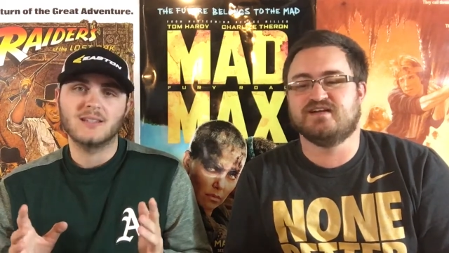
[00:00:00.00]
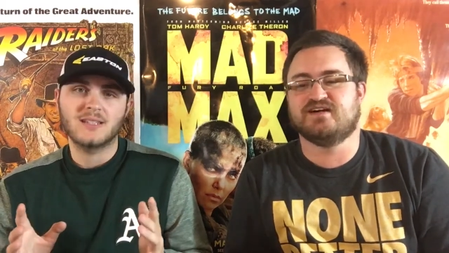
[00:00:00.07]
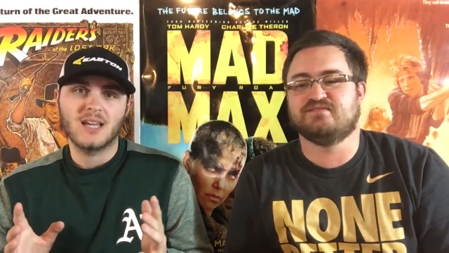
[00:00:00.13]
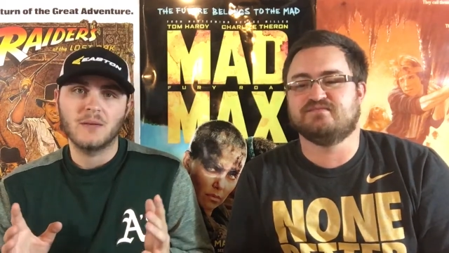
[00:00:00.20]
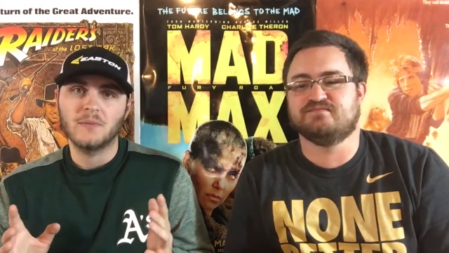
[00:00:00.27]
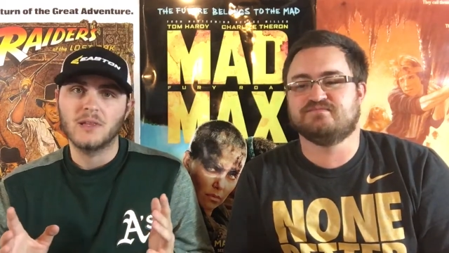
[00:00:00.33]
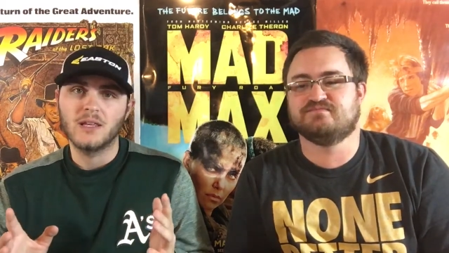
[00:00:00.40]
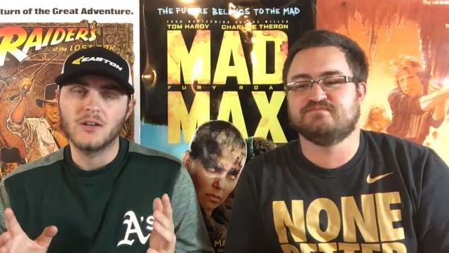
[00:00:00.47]

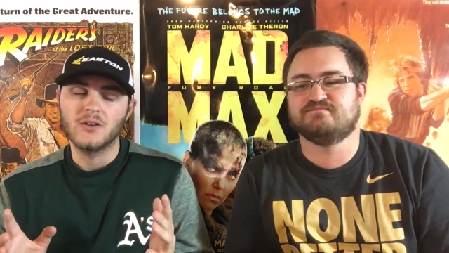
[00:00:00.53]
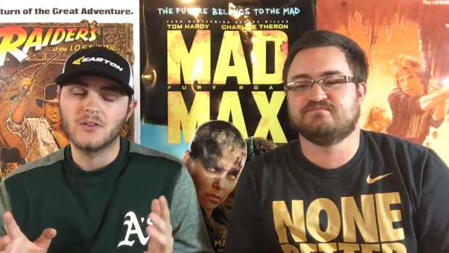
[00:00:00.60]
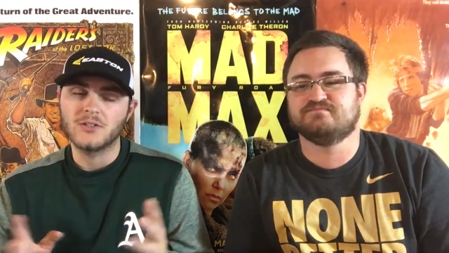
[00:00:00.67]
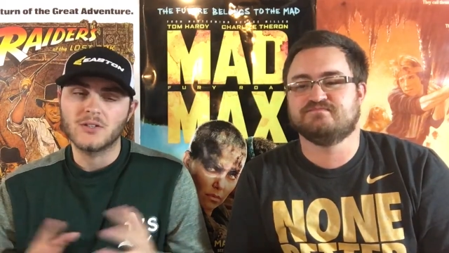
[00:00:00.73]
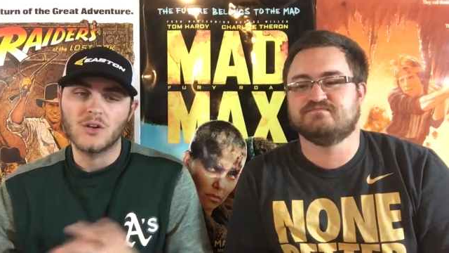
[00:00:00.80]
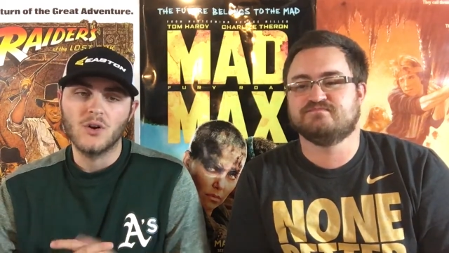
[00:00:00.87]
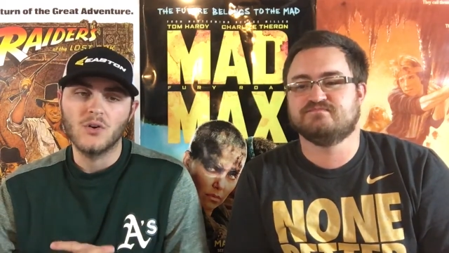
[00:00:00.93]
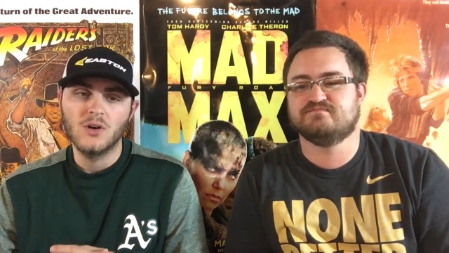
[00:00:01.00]
Speaker 1: time of the year.
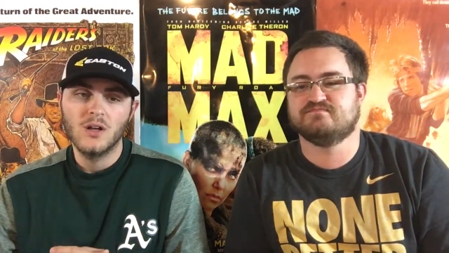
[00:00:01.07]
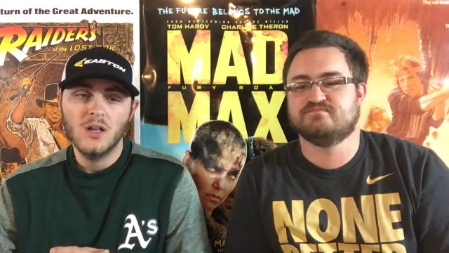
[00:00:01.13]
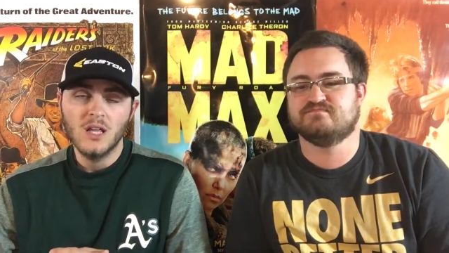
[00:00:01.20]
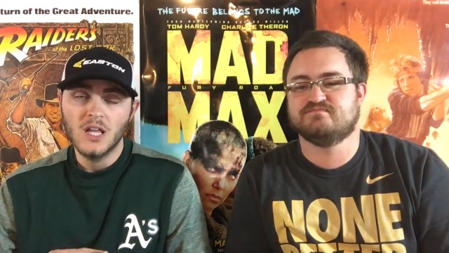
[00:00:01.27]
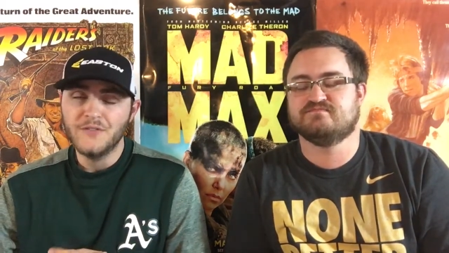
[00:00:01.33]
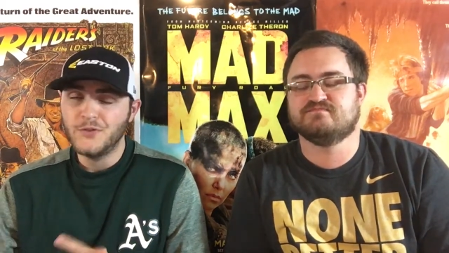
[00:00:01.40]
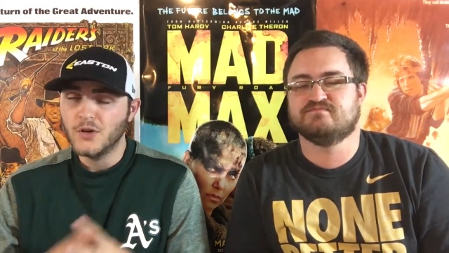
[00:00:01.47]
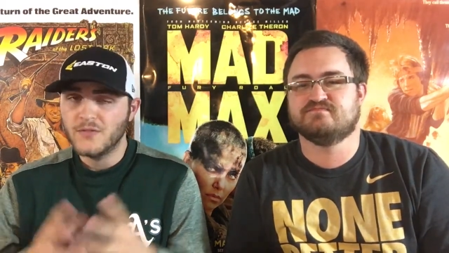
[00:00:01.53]
So
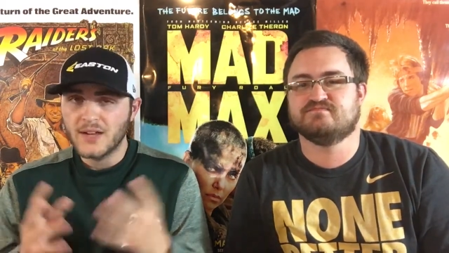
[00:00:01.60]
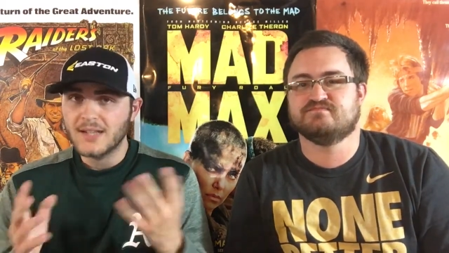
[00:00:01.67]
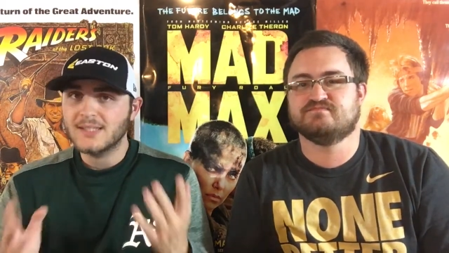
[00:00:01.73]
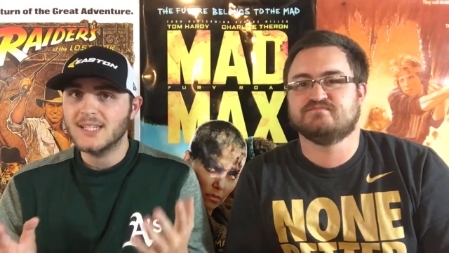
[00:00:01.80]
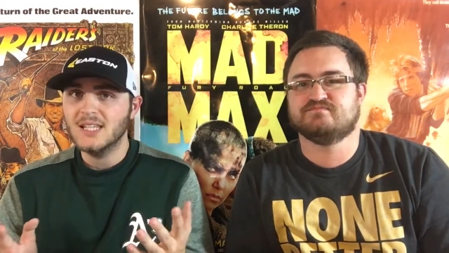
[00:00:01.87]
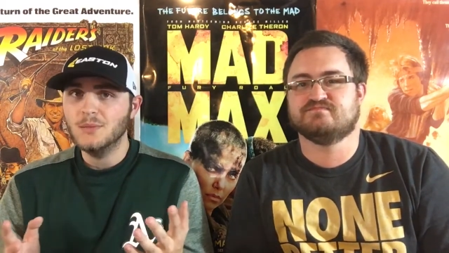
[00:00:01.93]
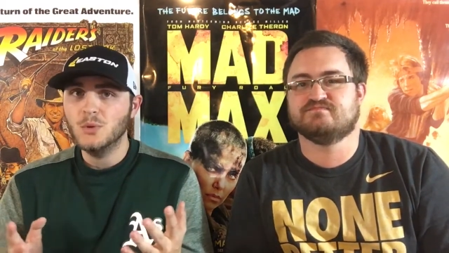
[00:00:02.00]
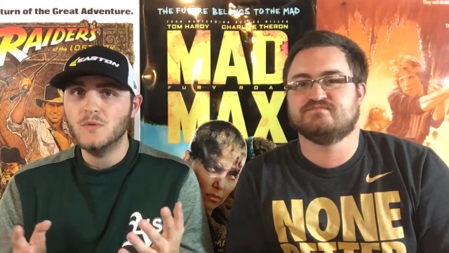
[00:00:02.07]
if you have not
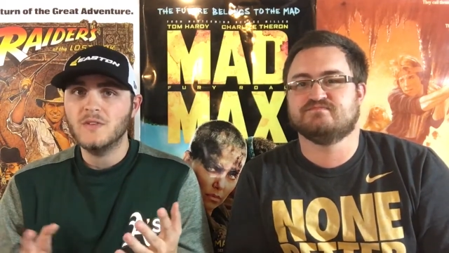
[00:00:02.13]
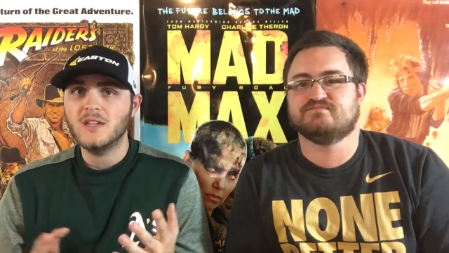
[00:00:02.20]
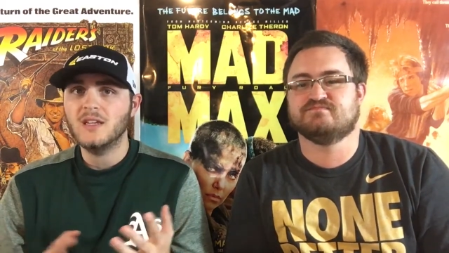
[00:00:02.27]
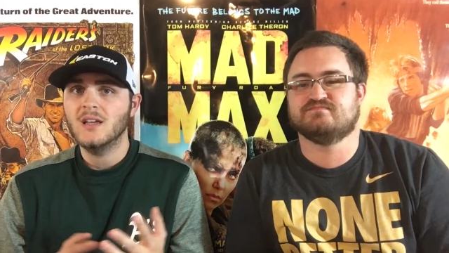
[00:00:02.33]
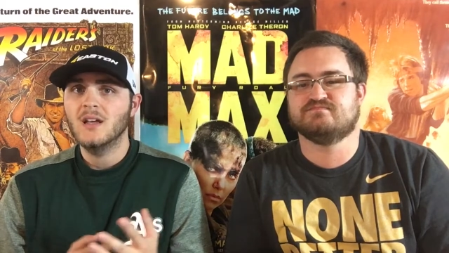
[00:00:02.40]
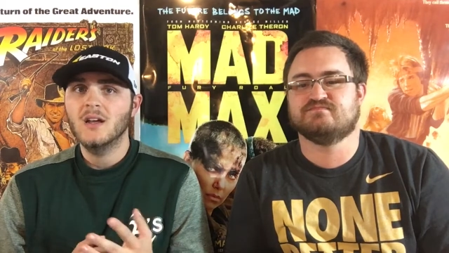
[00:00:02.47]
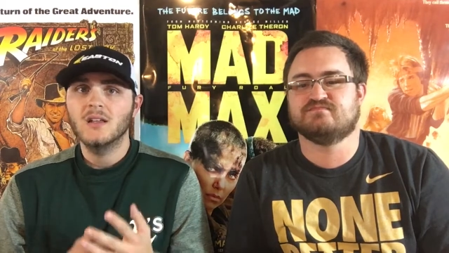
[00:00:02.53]
seen the movie,